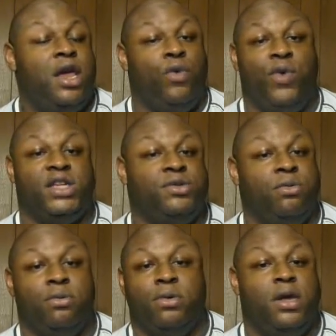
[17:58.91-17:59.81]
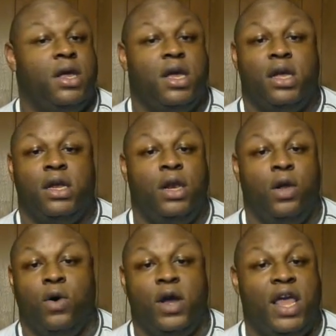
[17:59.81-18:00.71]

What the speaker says: which, Lord